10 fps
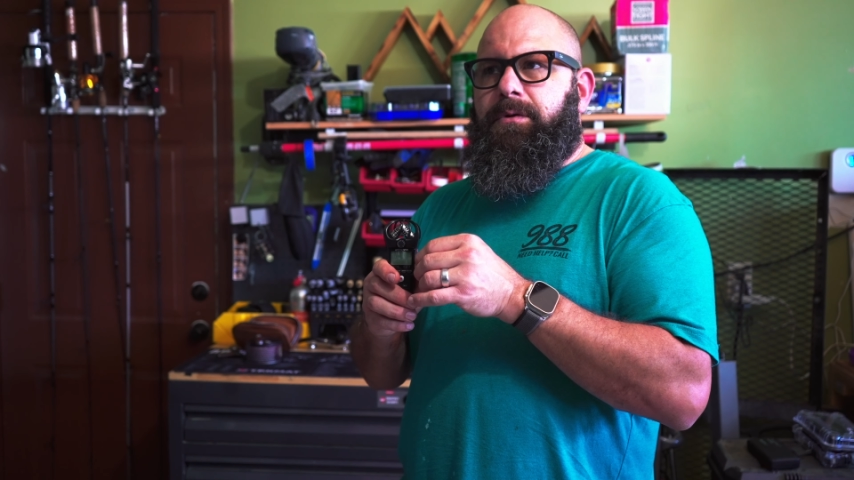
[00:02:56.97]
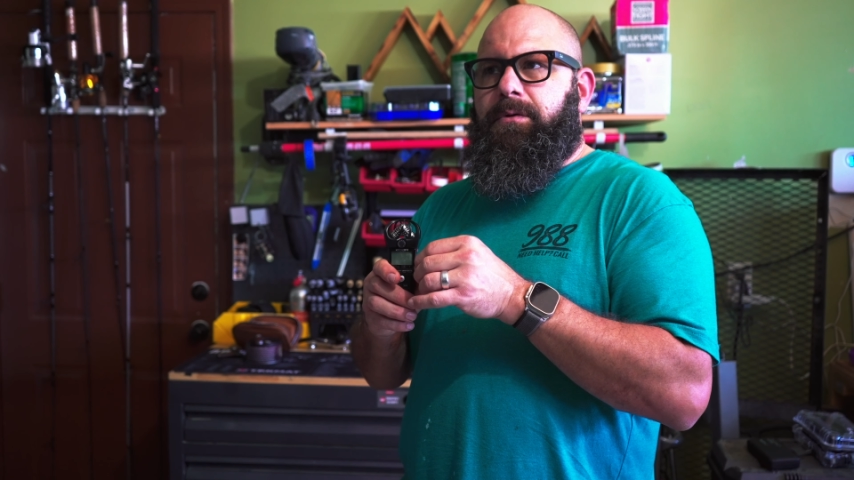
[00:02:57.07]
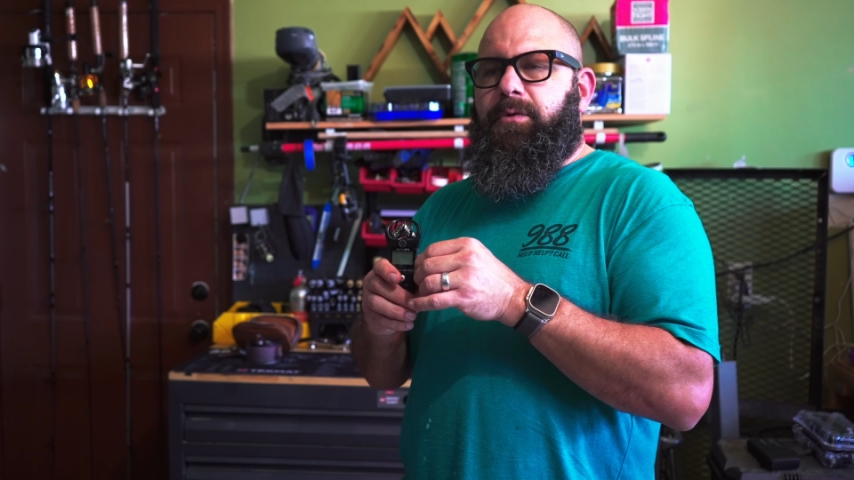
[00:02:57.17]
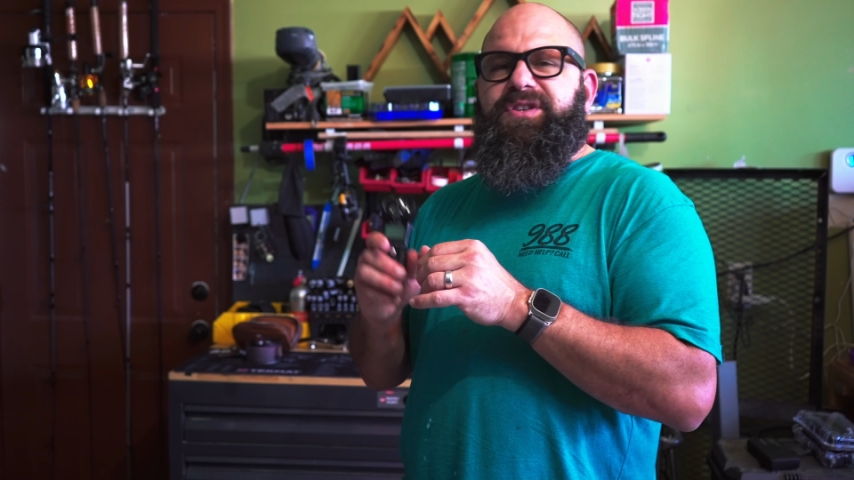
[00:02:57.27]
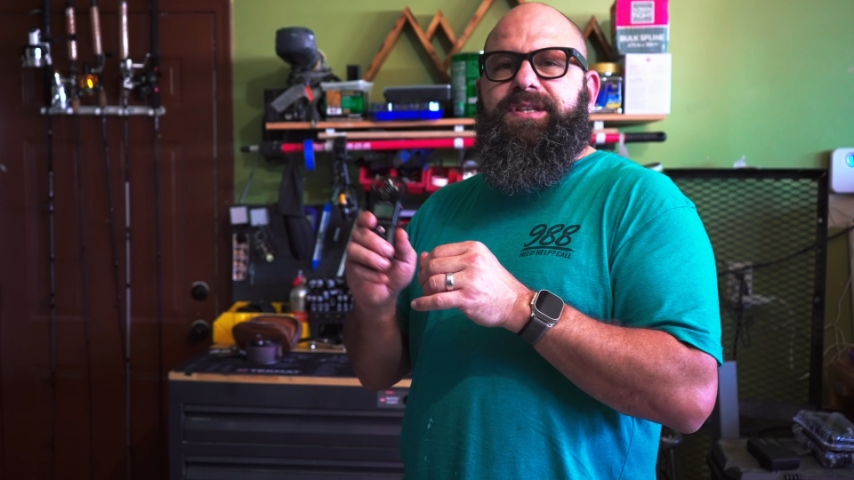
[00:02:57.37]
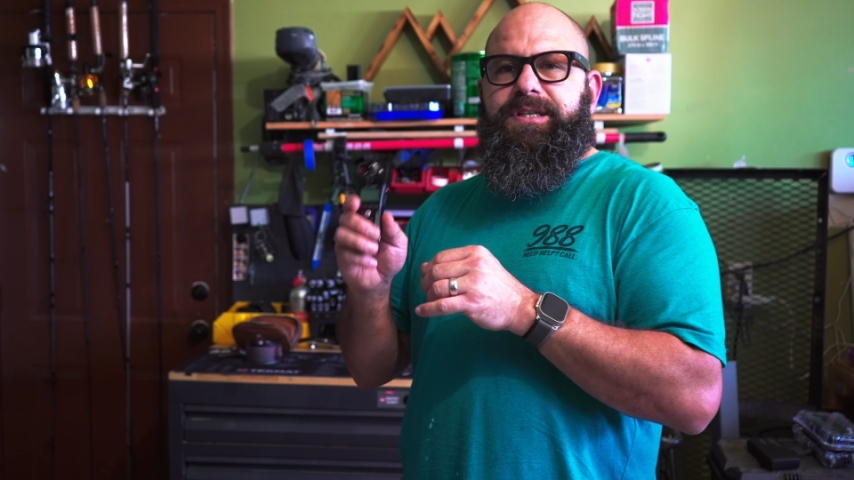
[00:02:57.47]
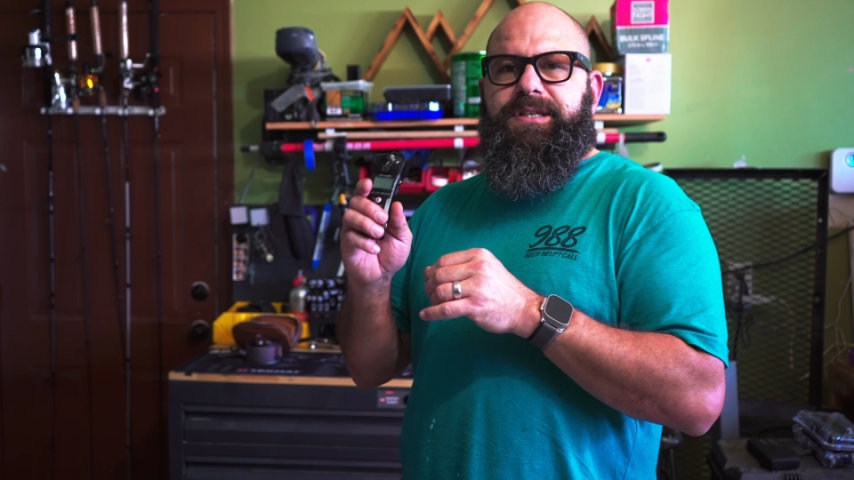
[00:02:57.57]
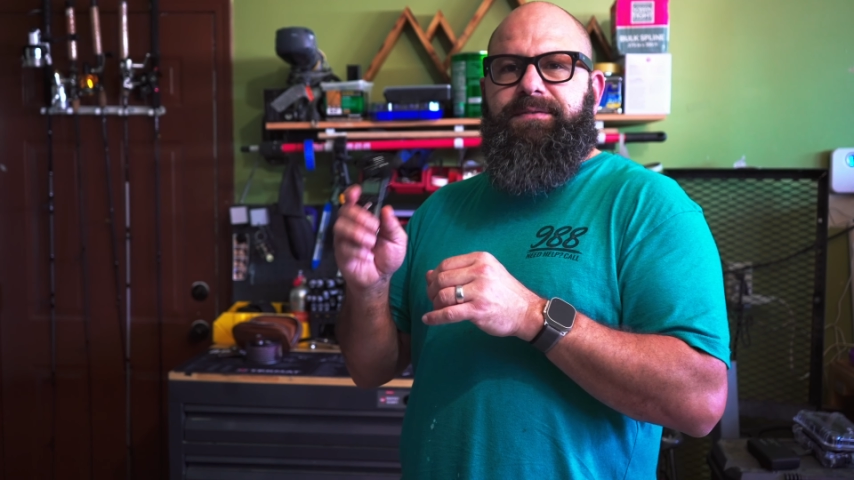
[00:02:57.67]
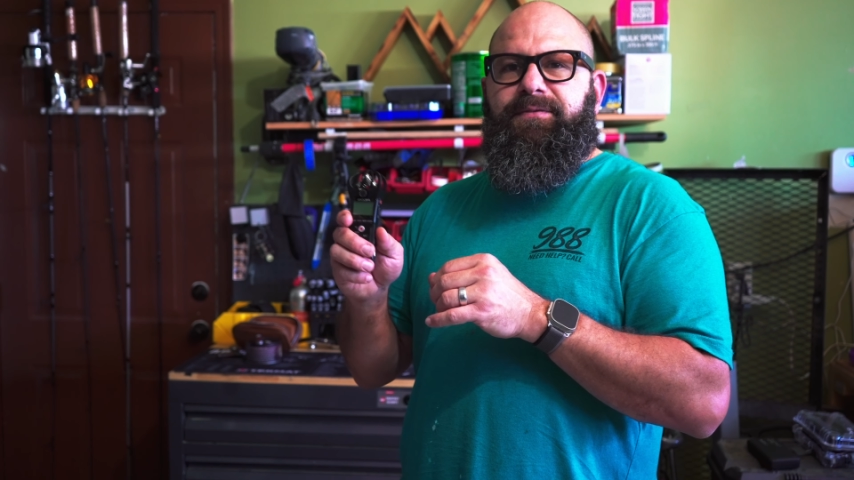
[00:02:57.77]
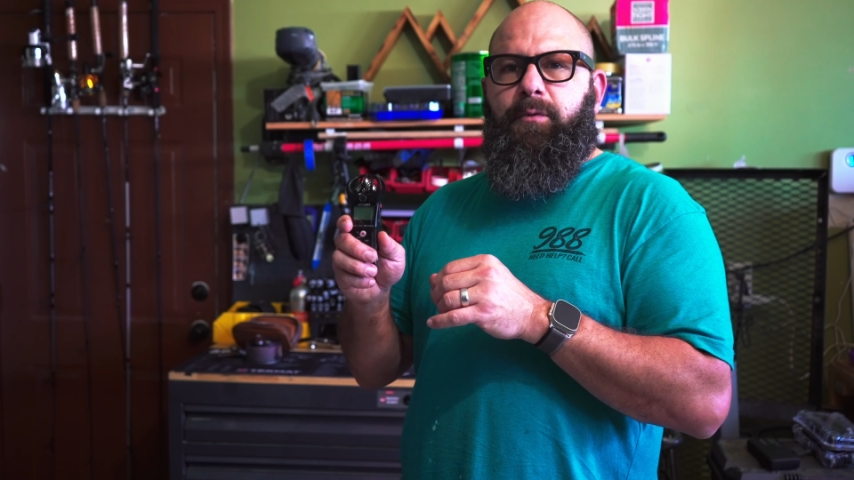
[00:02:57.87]
or
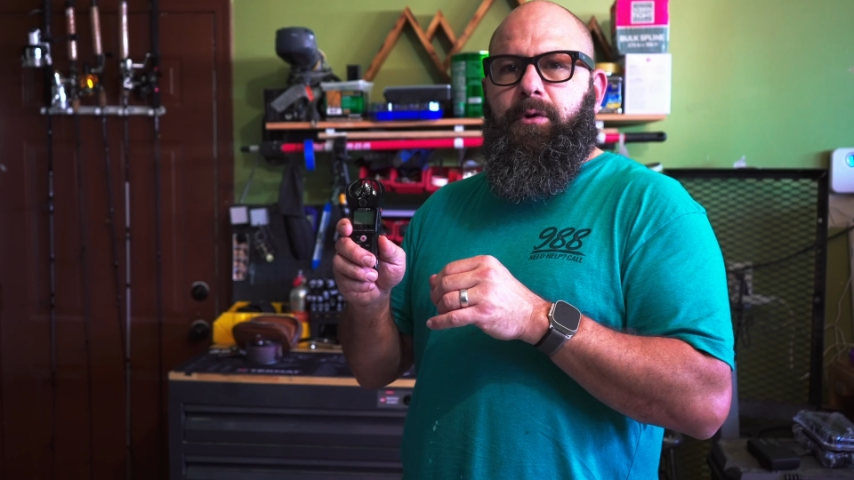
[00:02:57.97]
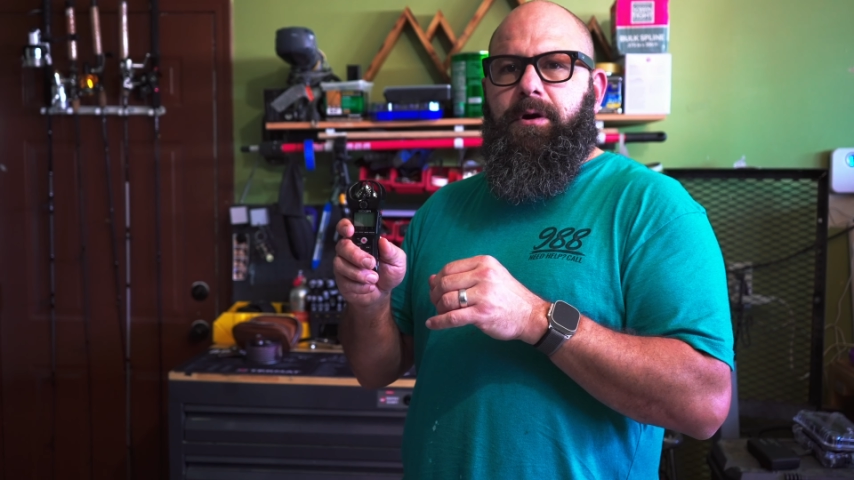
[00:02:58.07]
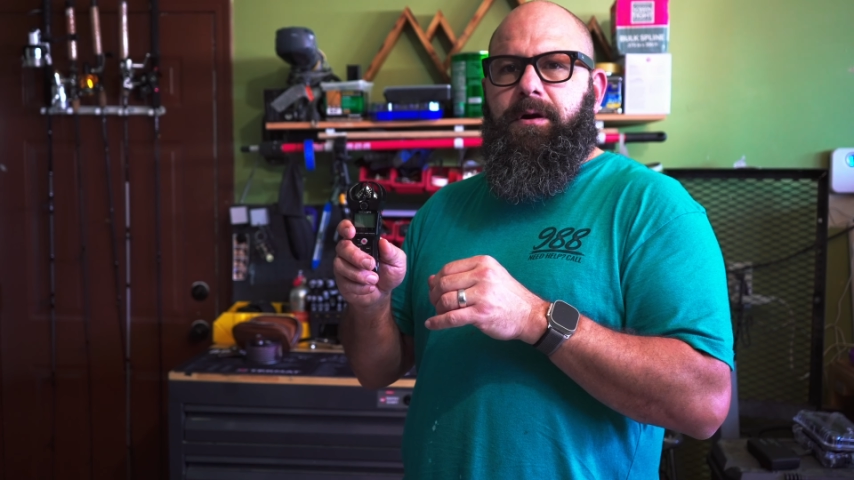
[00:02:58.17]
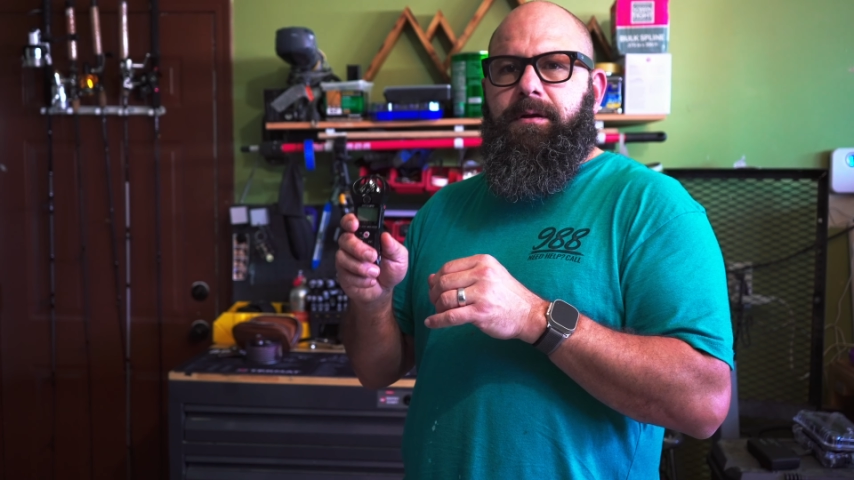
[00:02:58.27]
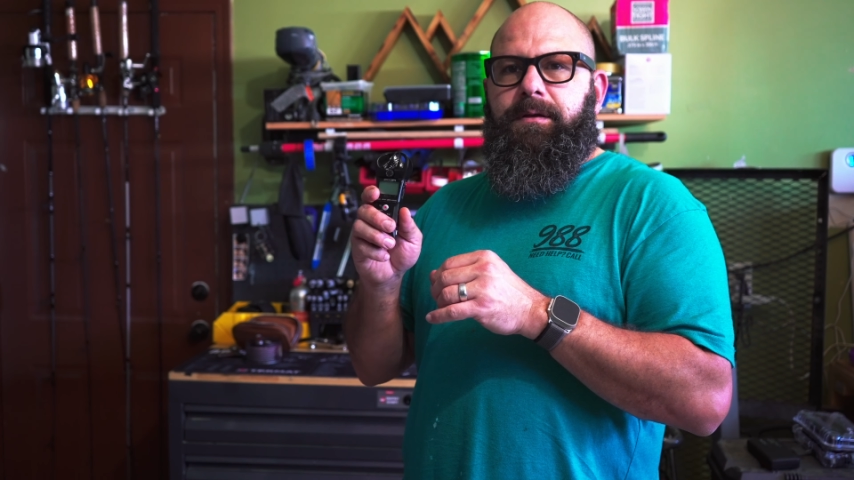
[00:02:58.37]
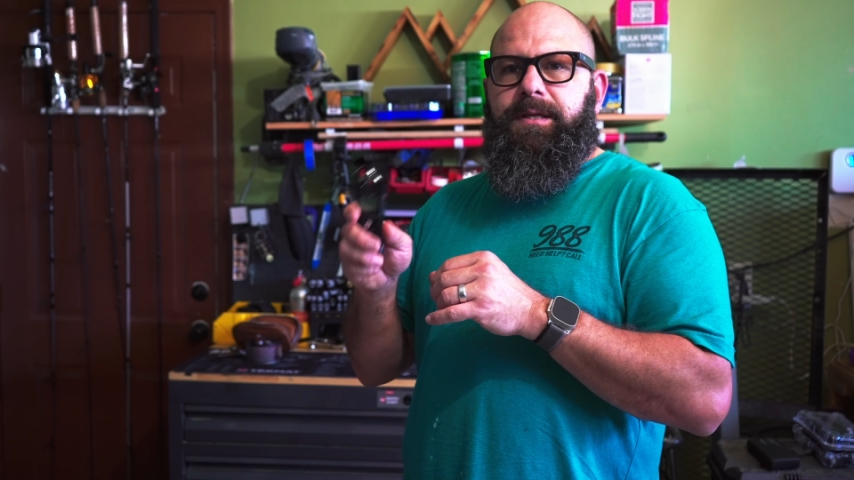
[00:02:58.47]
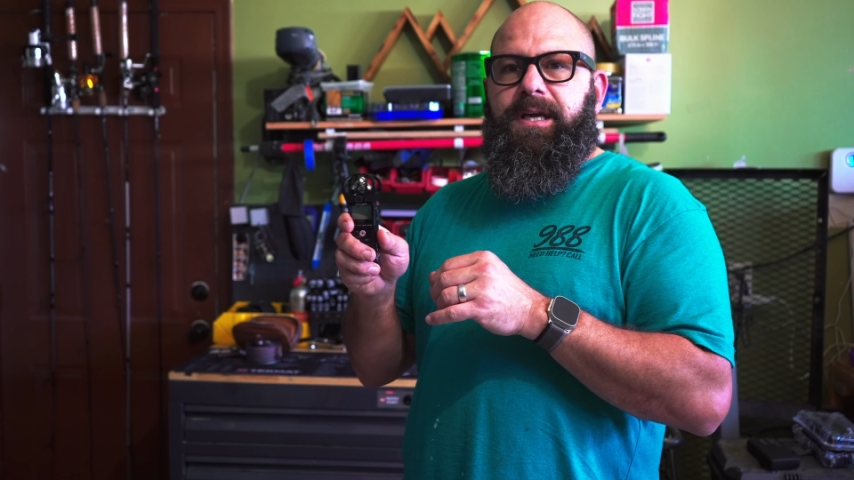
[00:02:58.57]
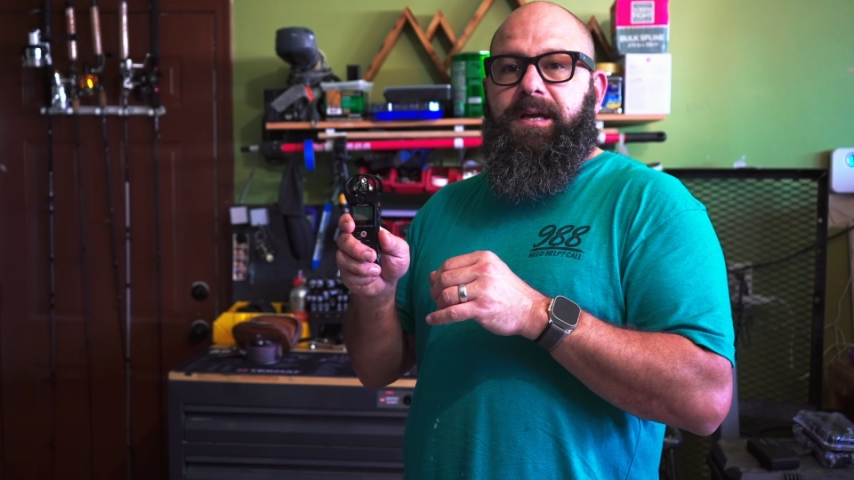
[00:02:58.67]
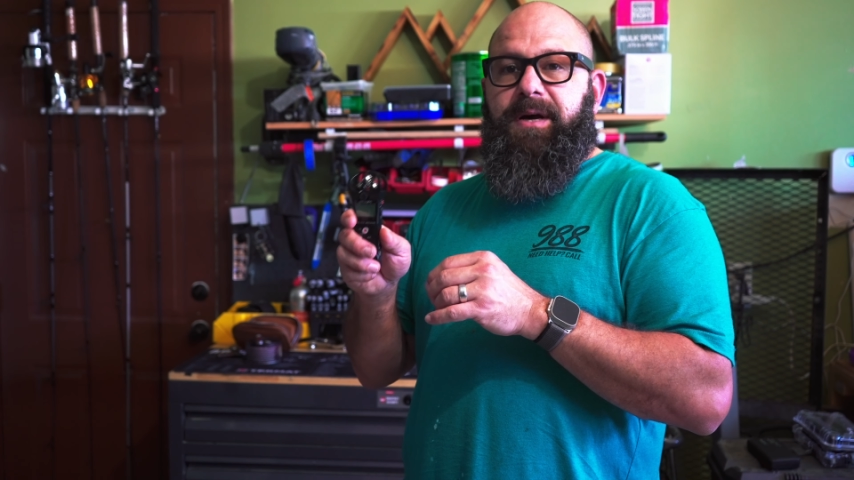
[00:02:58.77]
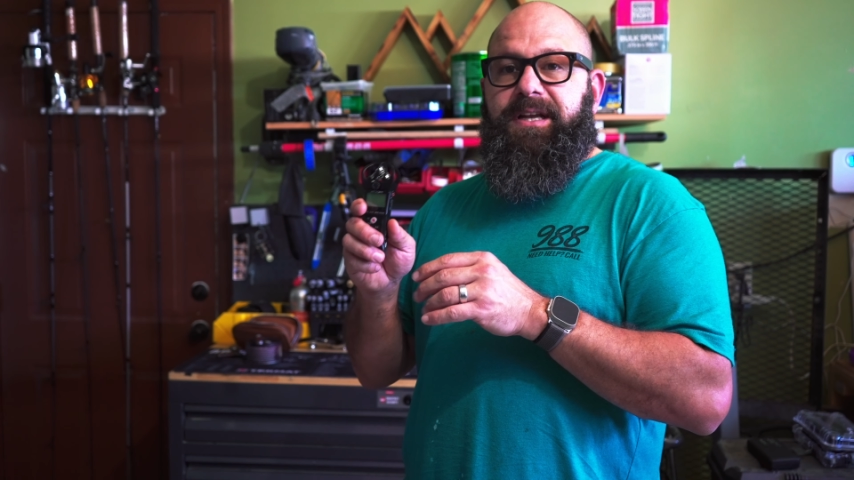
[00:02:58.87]
64
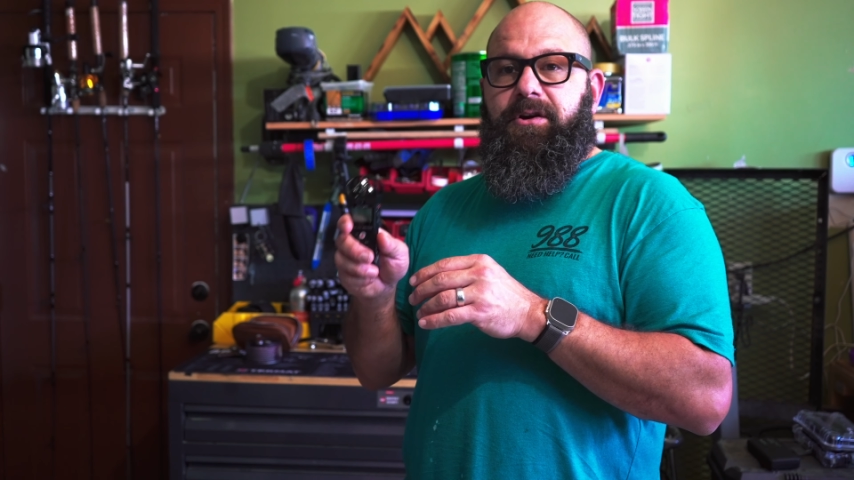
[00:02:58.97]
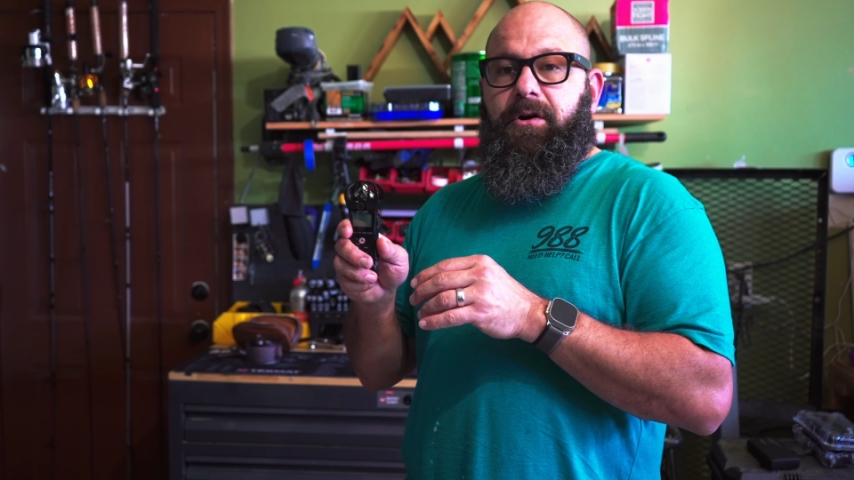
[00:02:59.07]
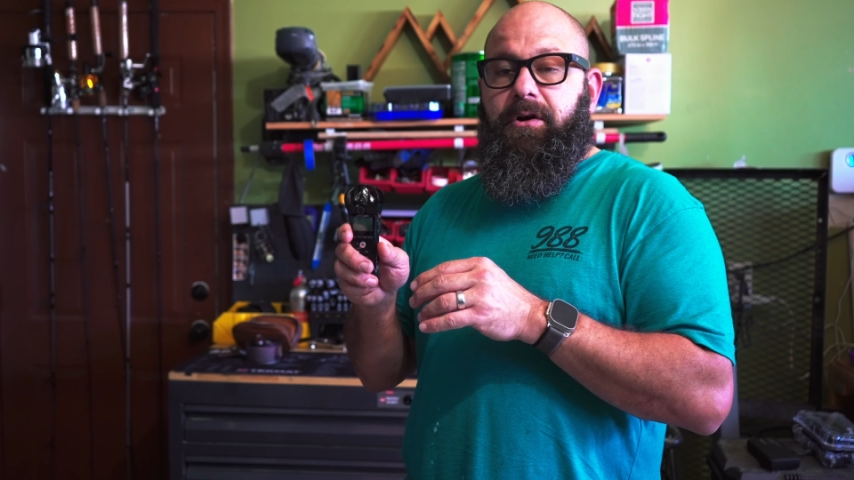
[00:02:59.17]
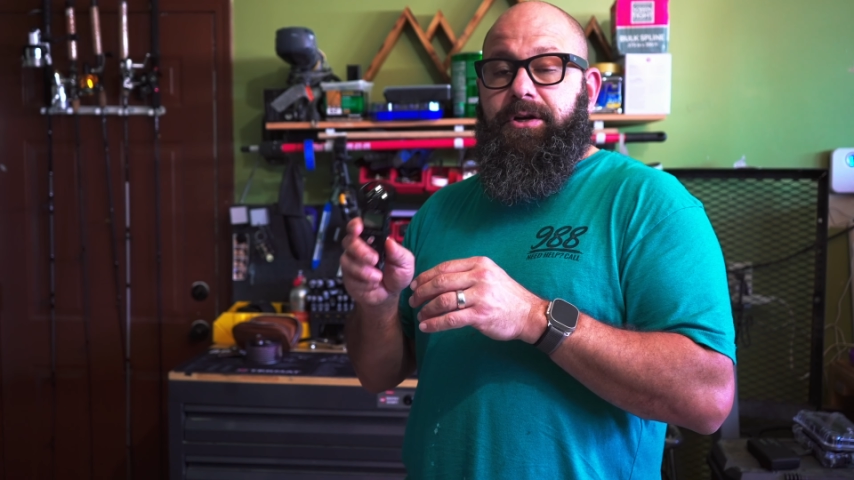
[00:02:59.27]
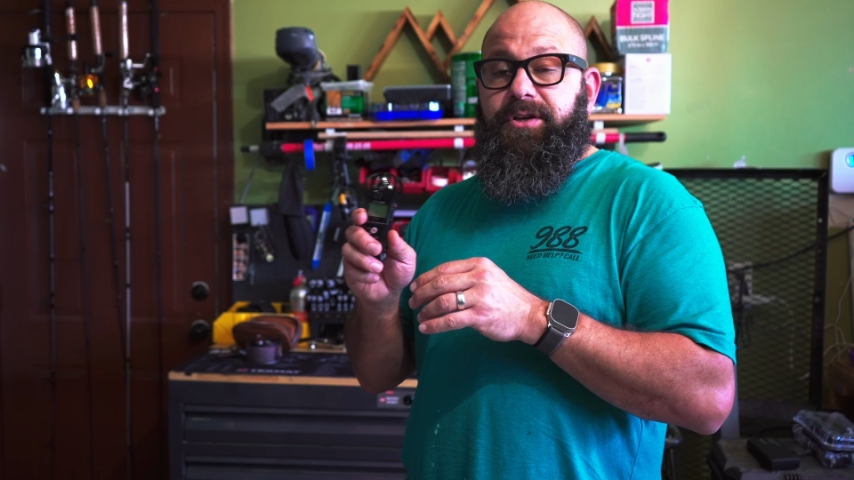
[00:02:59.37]
gigabyte card.